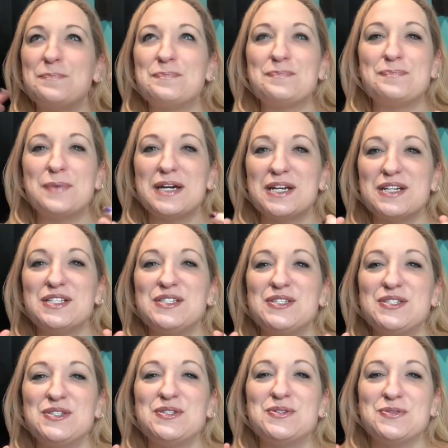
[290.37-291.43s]
but
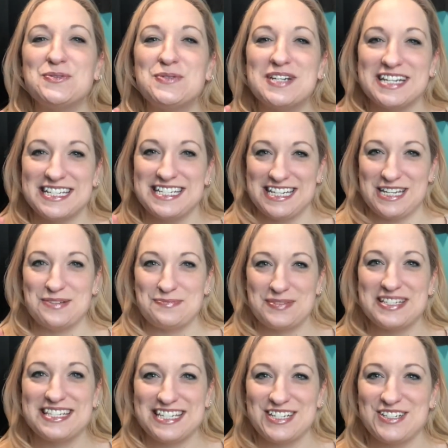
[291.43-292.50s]
constricting
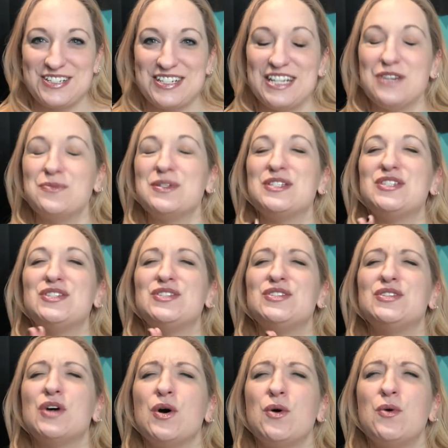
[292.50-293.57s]
position. It was
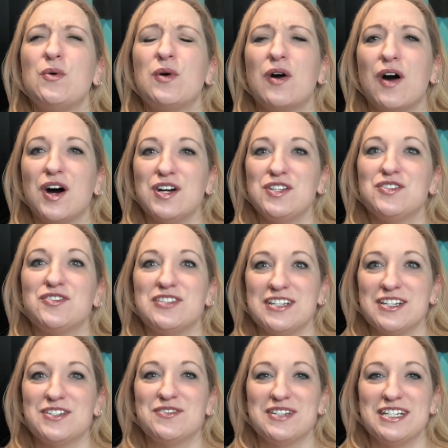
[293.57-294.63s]
so
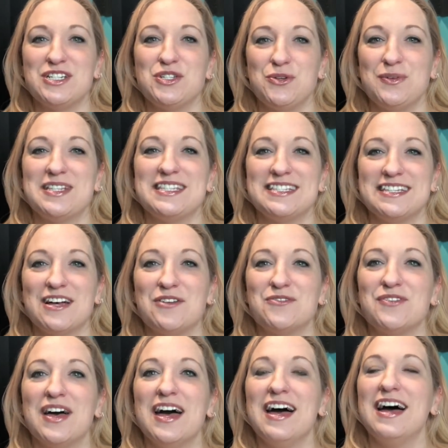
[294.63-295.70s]
contradictory to itself
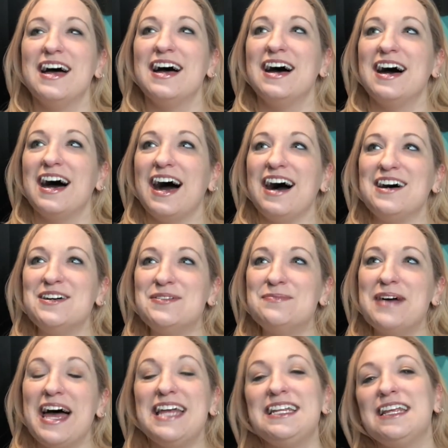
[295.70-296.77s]
um,
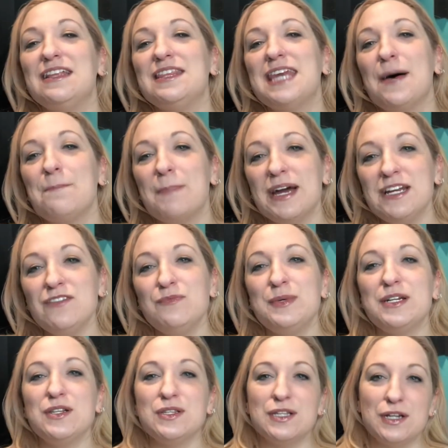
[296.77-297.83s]
and that might have been
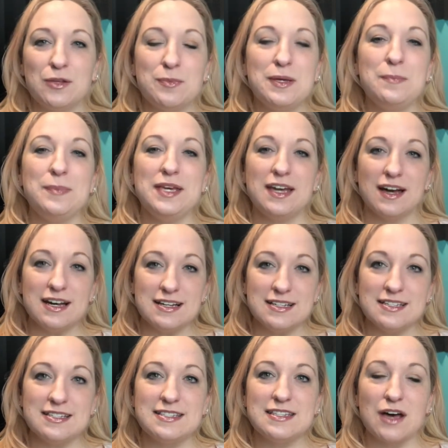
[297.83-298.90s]
a little bit
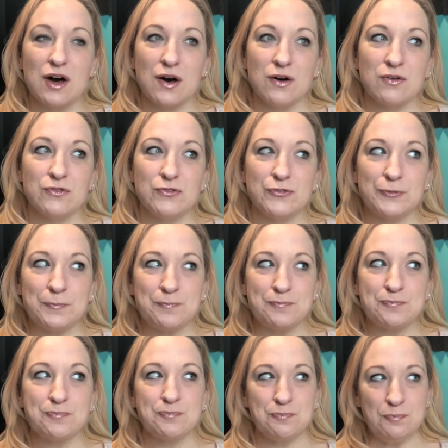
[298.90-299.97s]
because of,
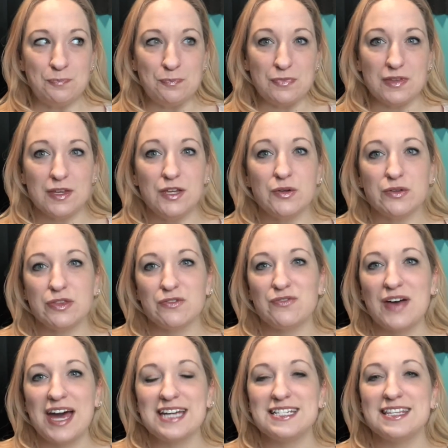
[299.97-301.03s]
you know, the
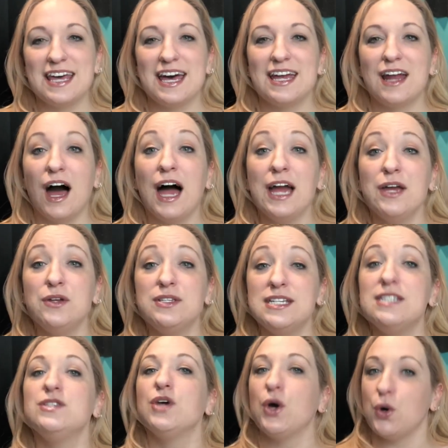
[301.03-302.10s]
fact that I
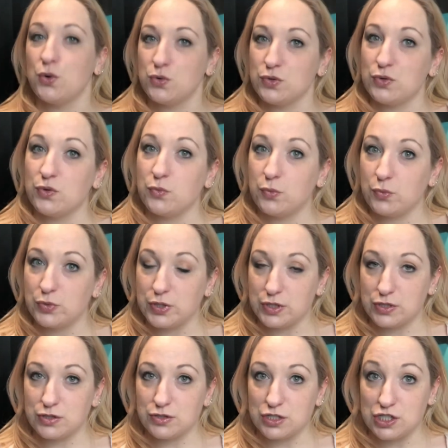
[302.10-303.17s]
didn't own the, the,
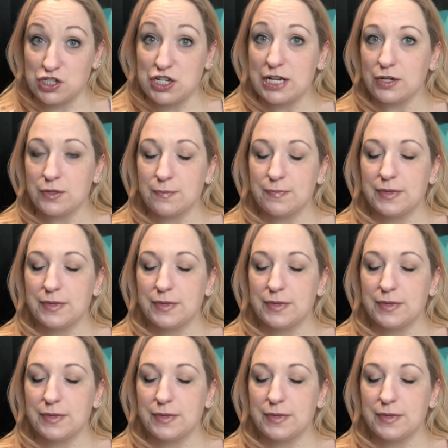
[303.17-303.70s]
the channel,